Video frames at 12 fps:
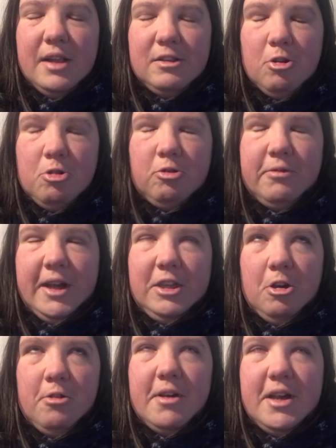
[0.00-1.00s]
local
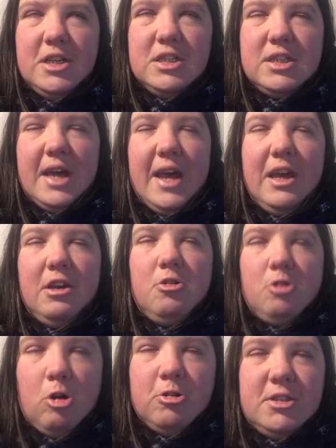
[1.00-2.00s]
radio is a
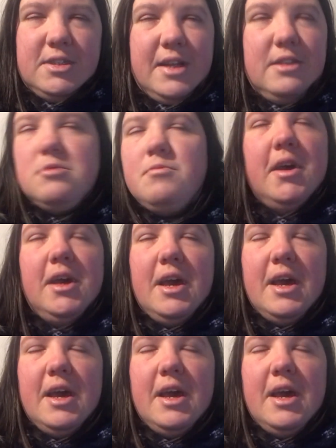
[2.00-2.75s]
godsend to me.